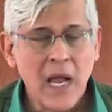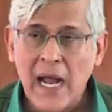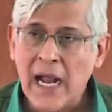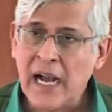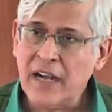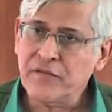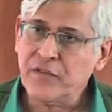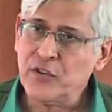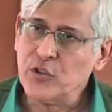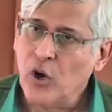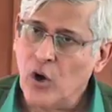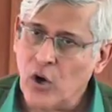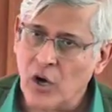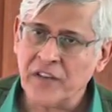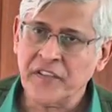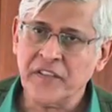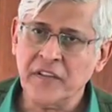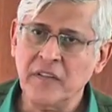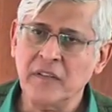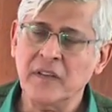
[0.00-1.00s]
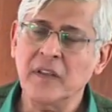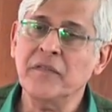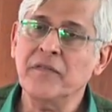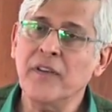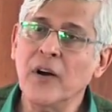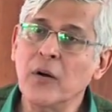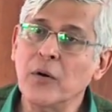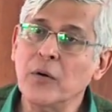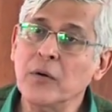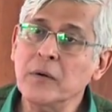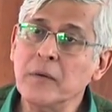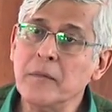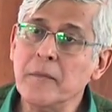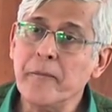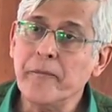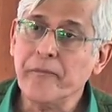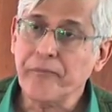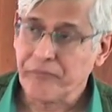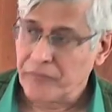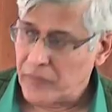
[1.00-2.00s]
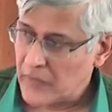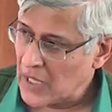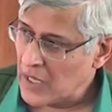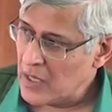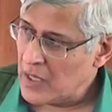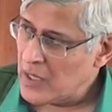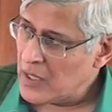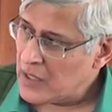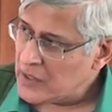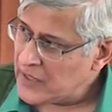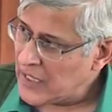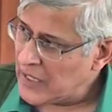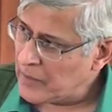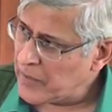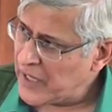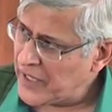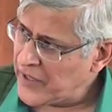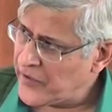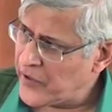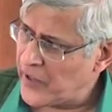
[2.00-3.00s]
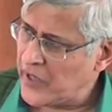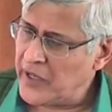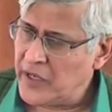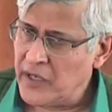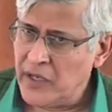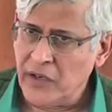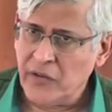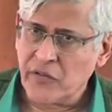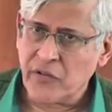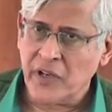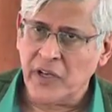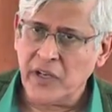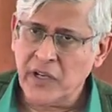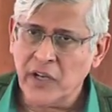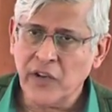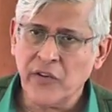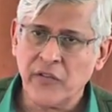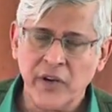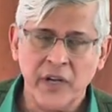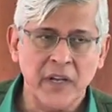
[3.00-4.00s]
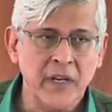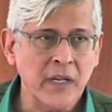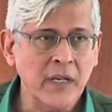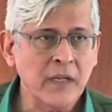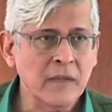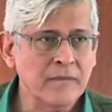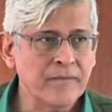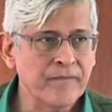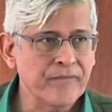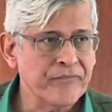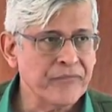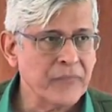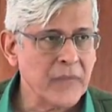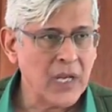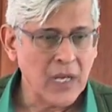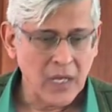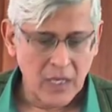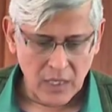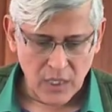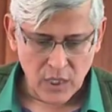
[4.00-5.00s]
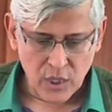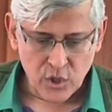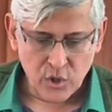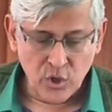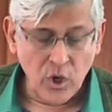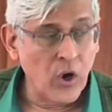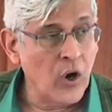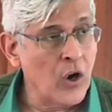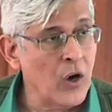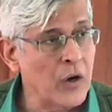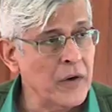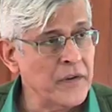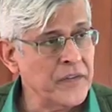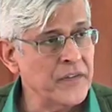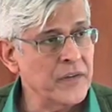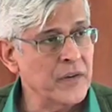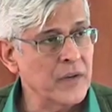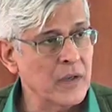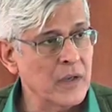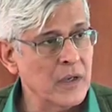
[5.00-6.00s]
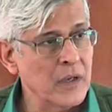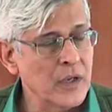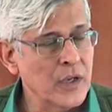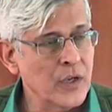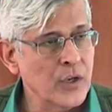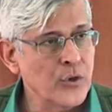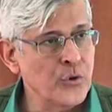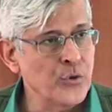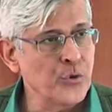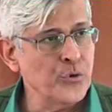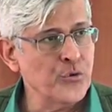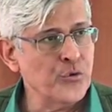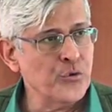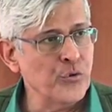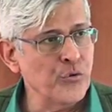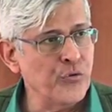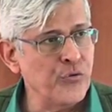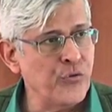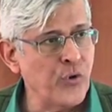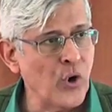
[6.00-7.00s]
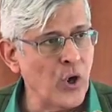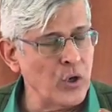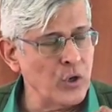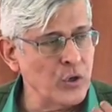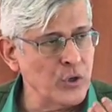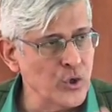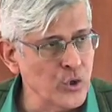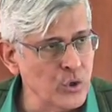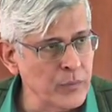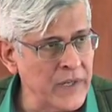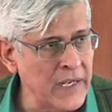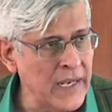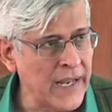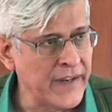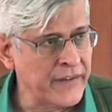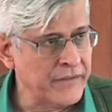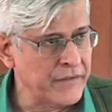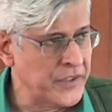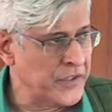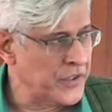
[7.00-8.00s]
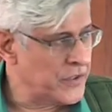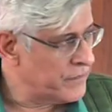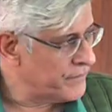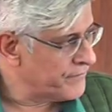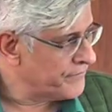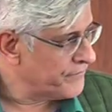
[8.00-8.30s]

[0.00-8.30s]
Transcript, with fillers: And for the horses, they found that by training, training, training, the horse used to follow human language